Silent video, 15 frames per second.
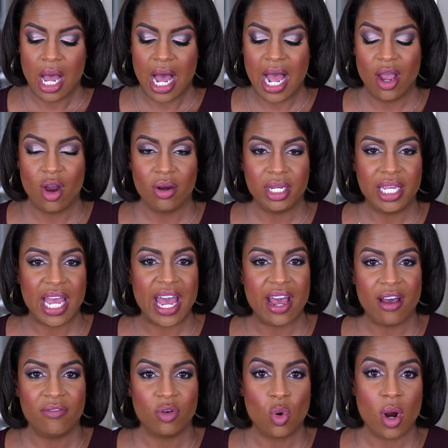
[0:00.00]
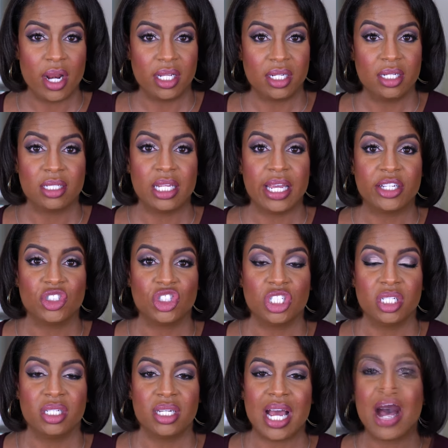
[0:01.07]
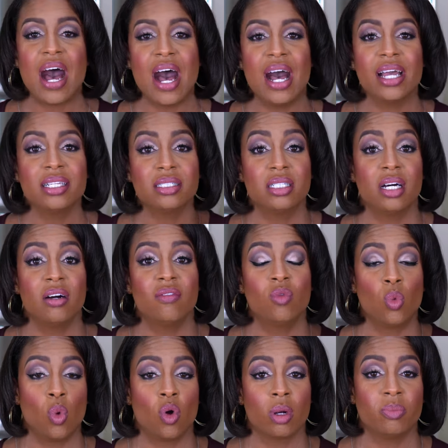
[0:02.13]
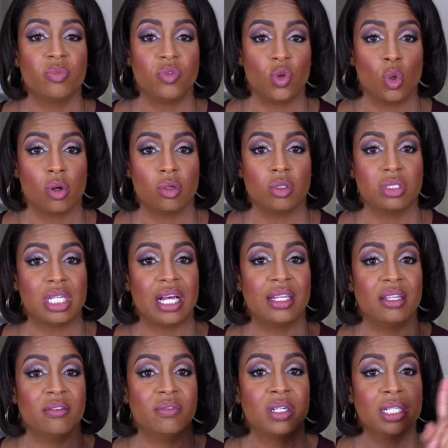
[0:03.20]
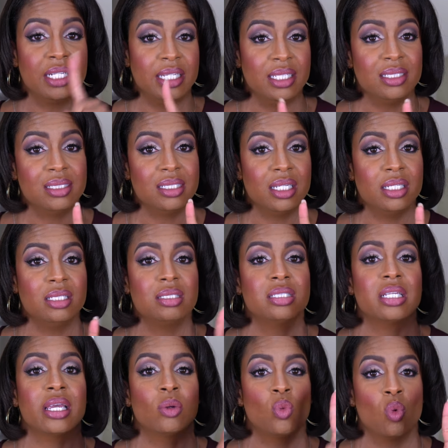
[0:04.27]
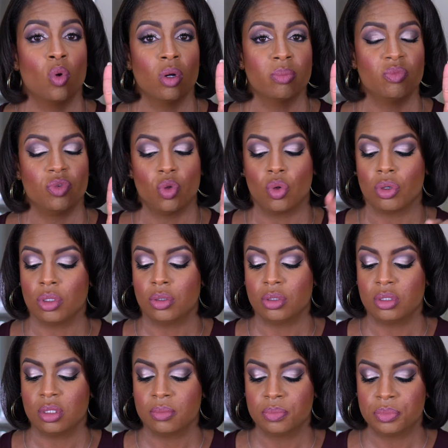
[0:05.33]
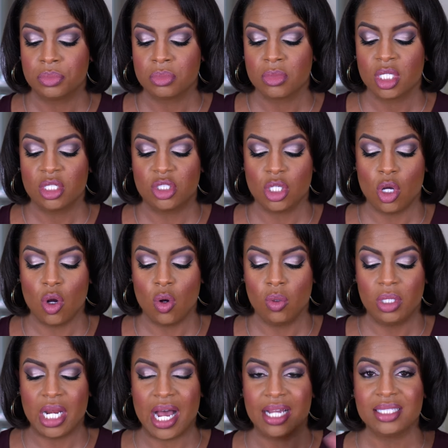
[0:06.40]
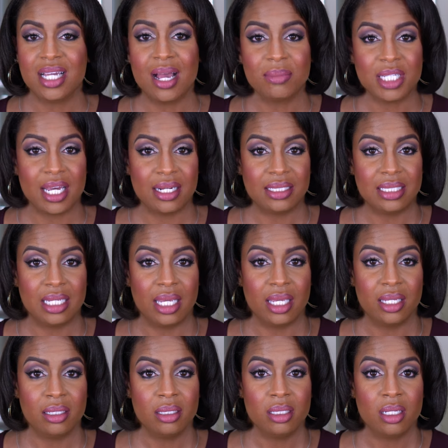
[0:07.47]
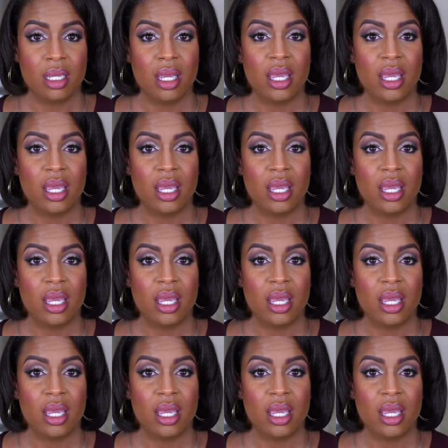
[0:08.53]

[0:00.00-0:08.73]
I already have quite a collection. I love warm florals. I love clean scents and warm florals. So nine times out of 10,